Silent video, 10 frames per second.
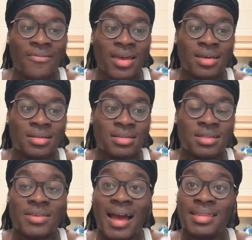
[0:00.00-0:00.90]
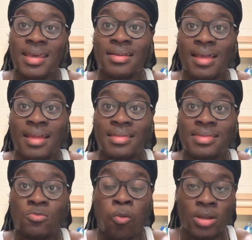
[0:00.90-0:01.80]
like this idea that
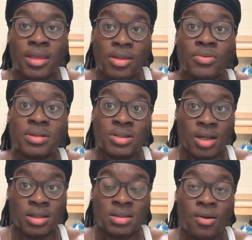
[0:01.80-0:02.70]
what they're doing is just,